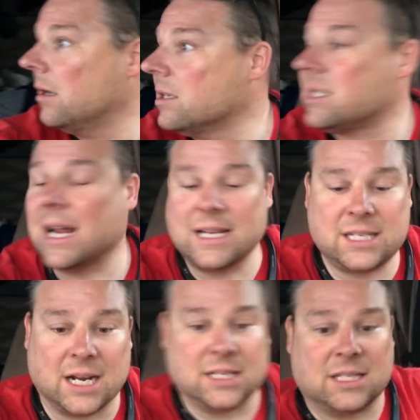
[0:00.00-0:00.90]
It's nice
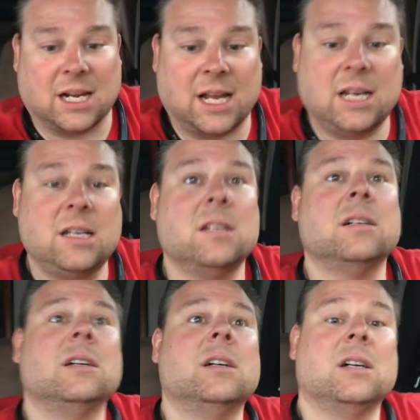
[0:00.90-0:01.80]
outside.
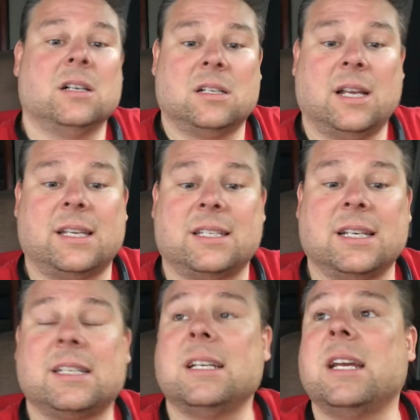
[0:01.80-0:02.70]
It's like
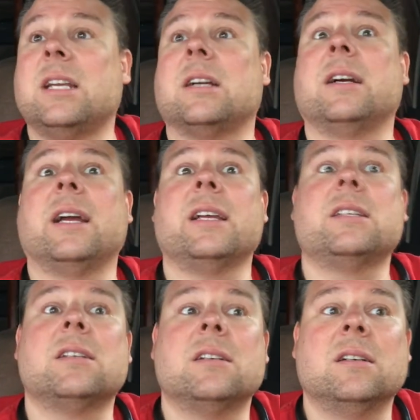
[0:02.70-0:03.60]
sixty-eight
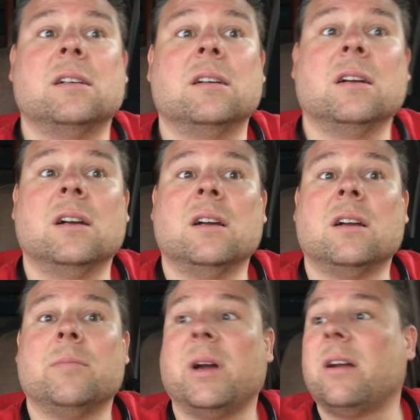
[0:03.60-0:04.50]
degrees.
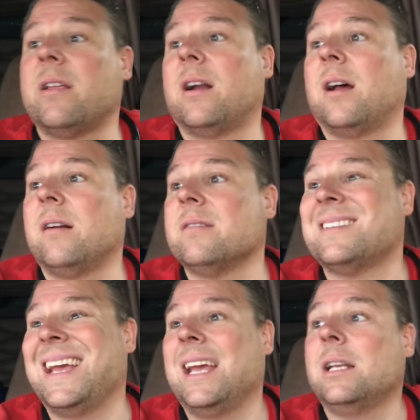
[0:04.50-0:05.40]
Better than one hundred and
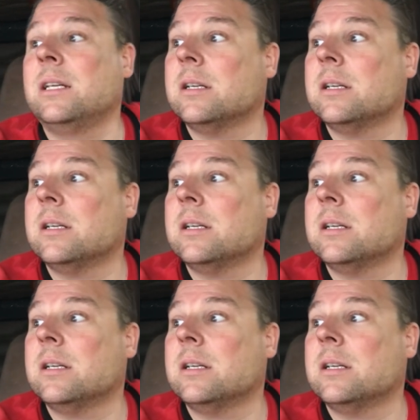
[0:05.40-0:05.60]
ten.